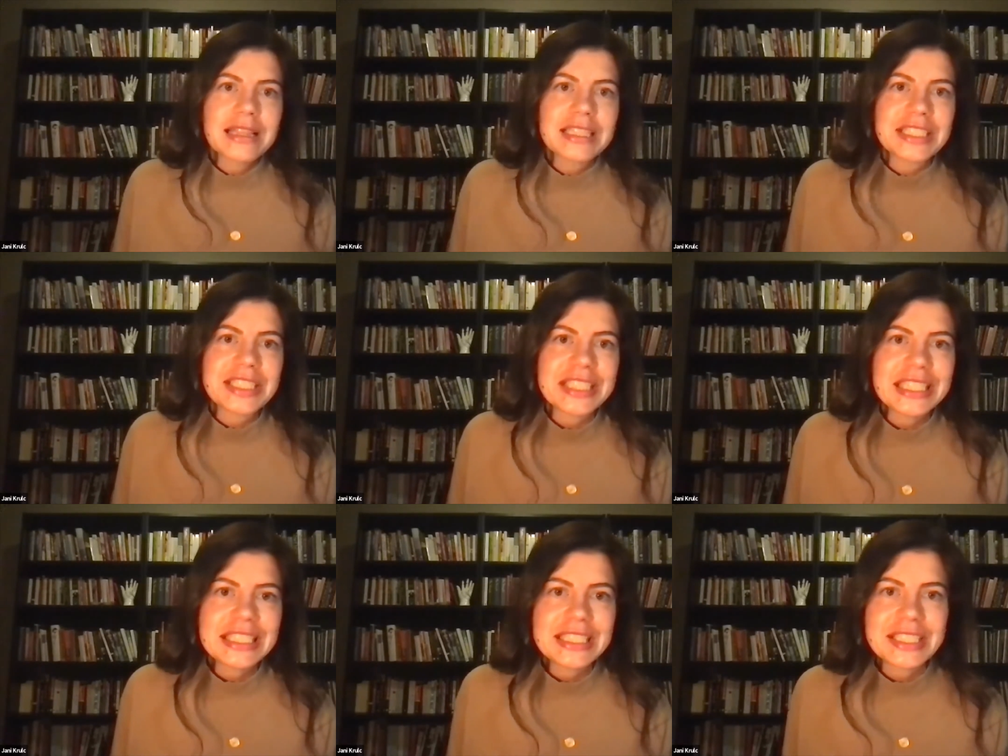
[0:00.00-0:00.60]
the
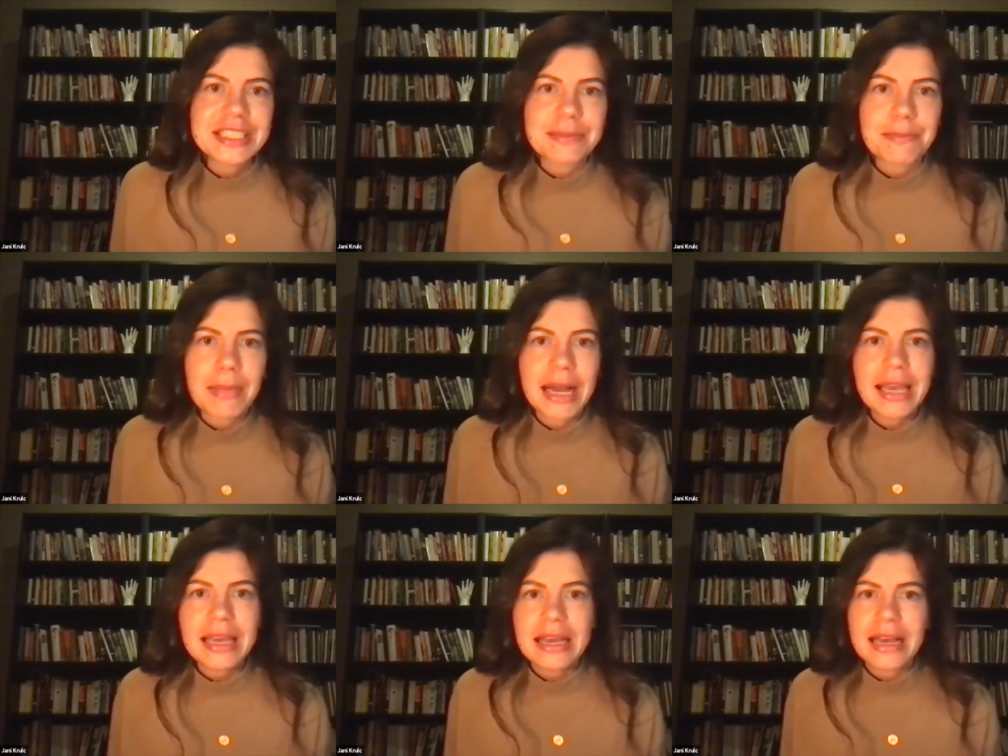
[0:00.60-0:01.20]
scenes,
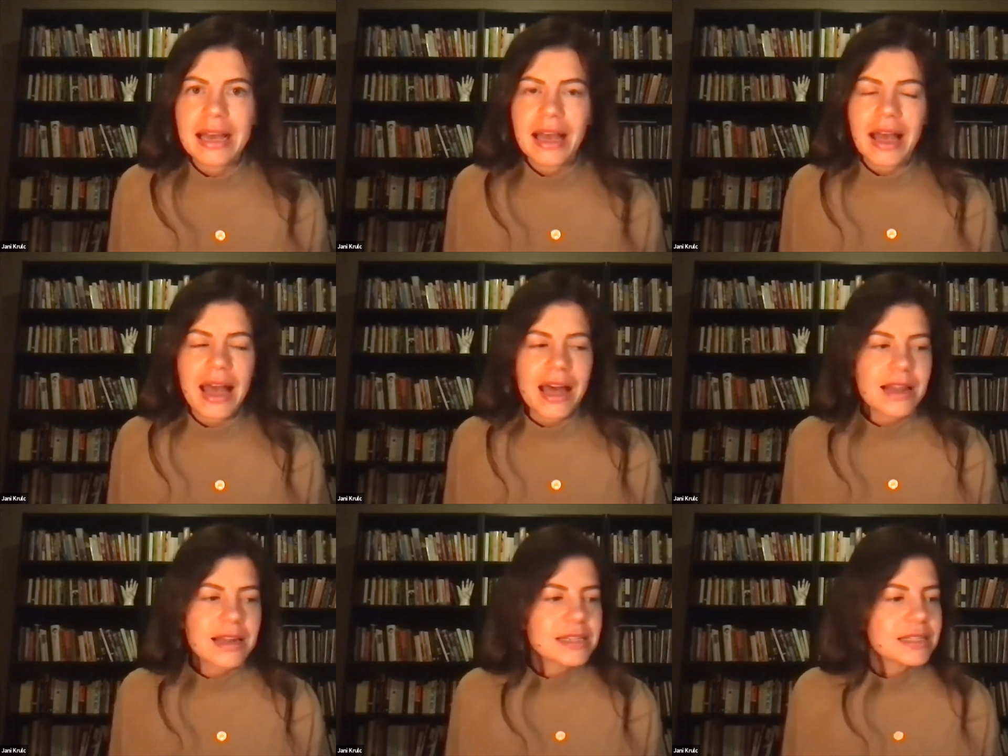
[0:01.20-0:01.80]
Mike,
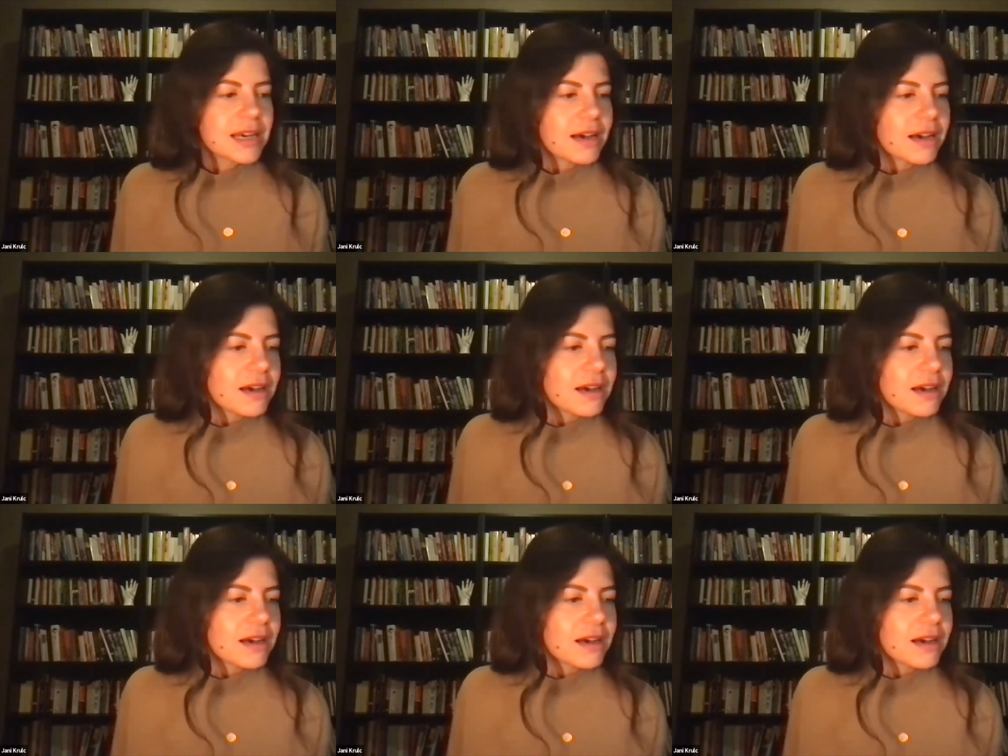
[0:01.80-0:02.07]
and